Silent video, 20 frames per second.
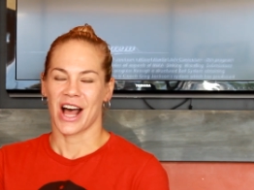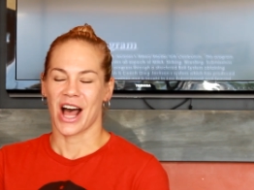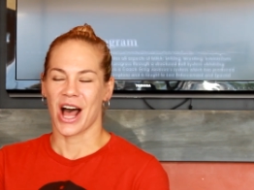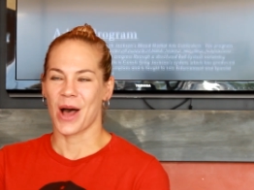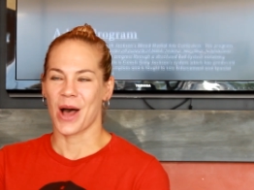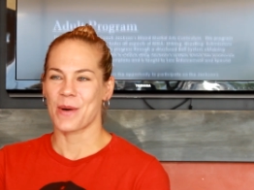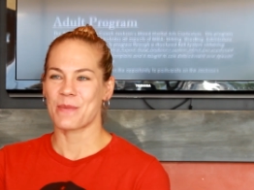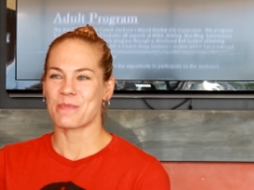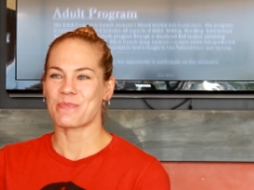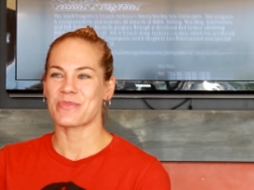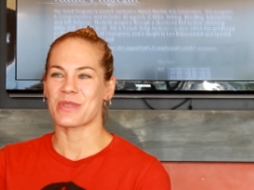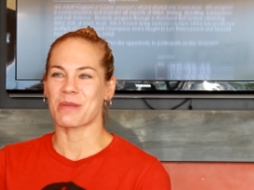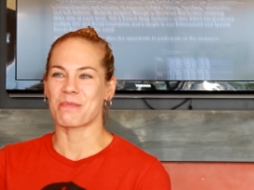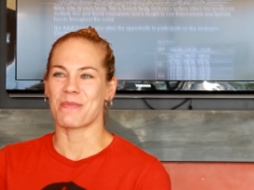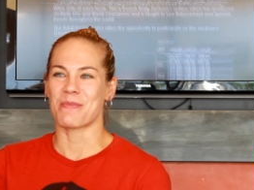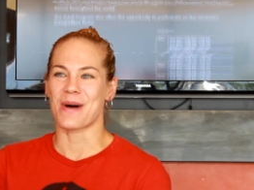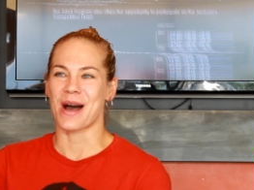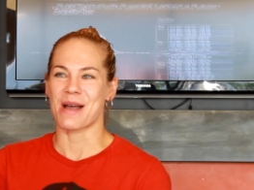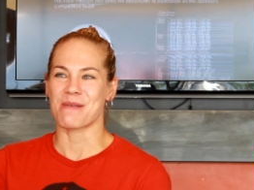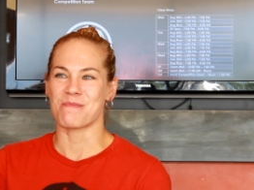
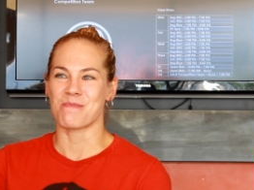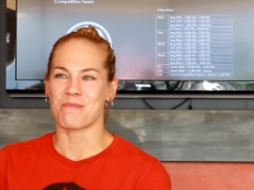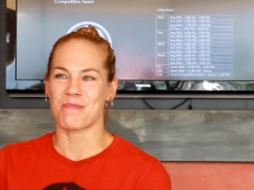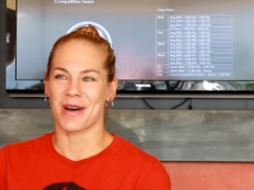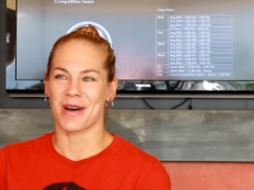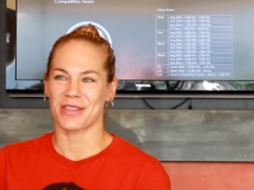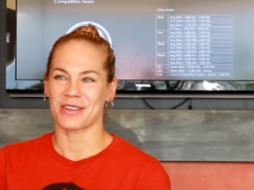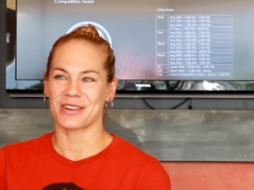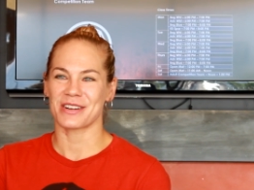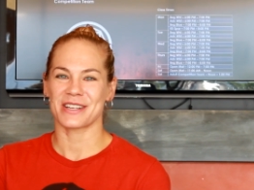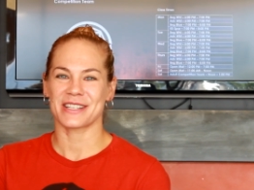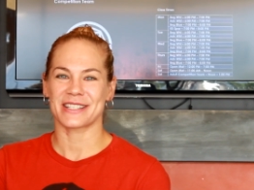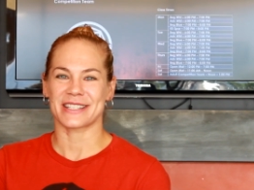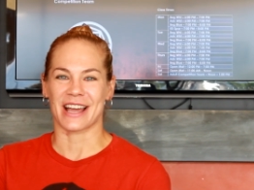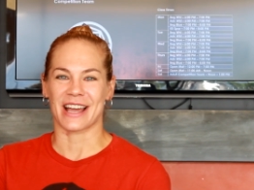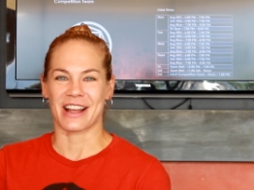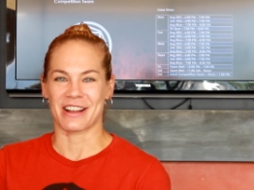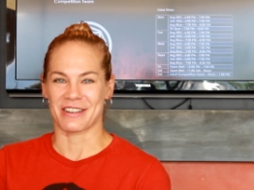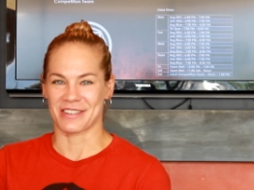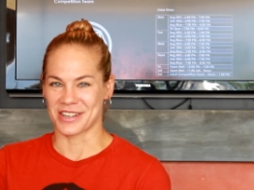My mother is
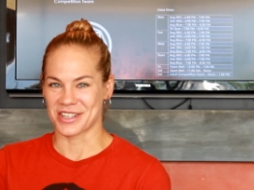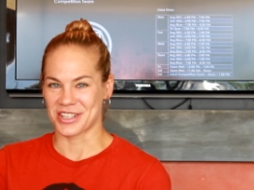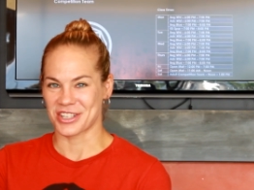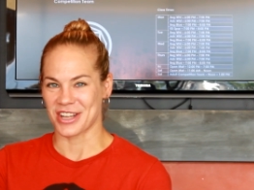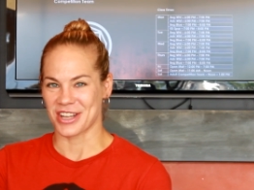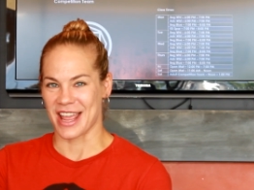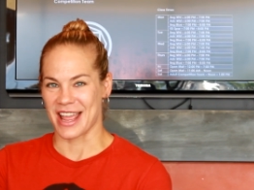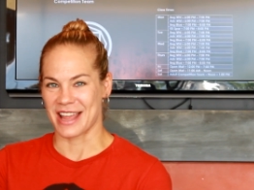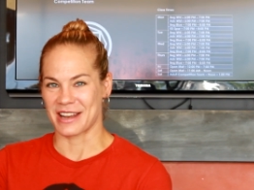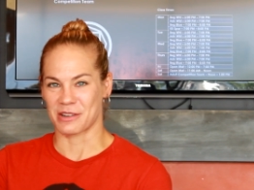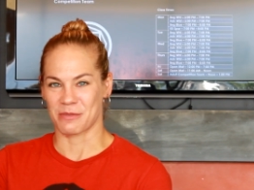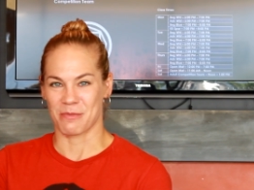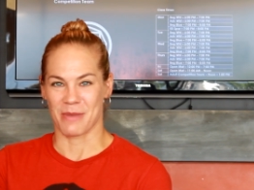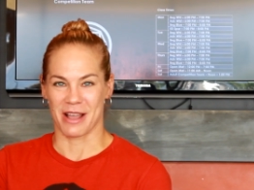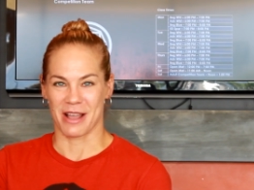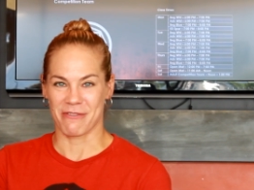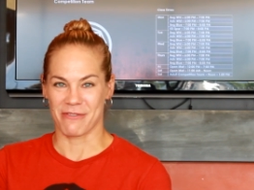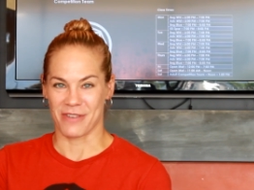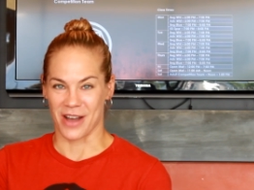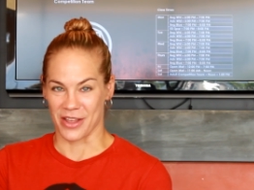Irish and
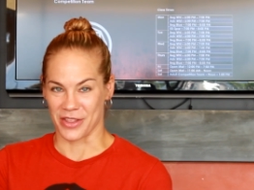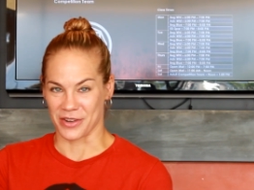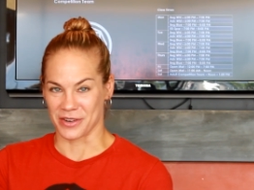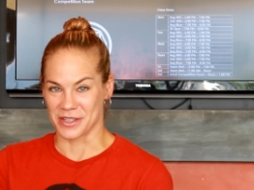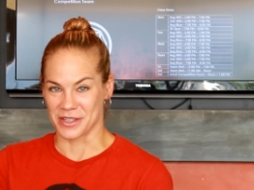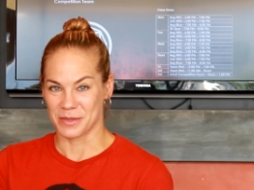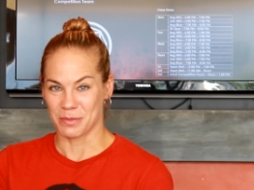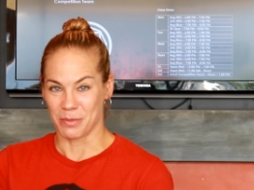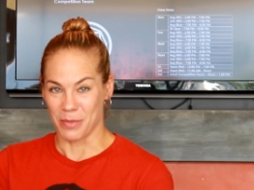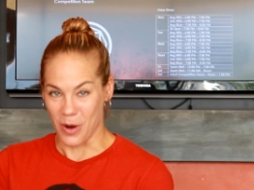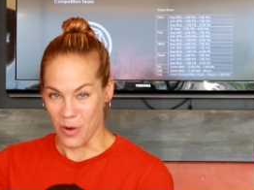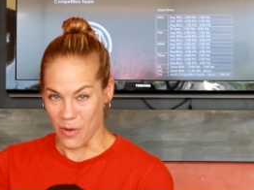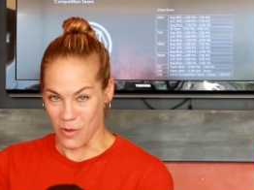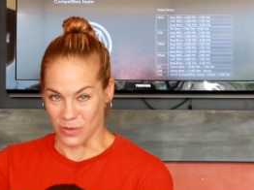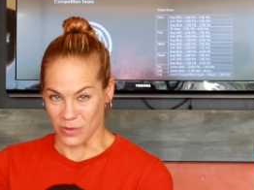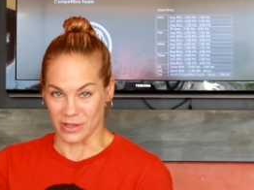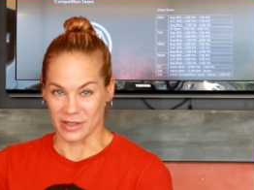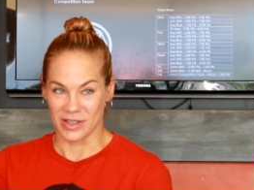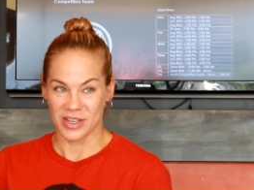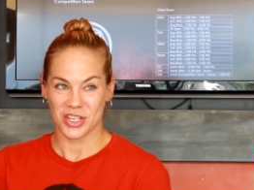my father is
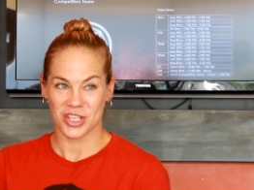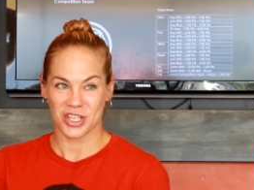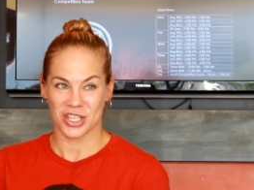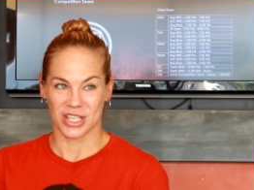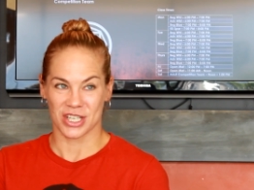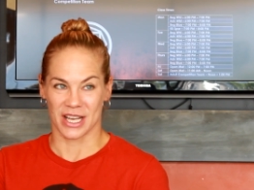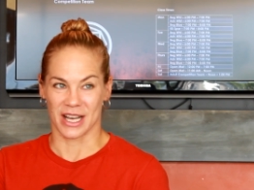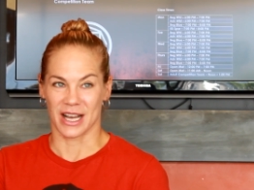Polish.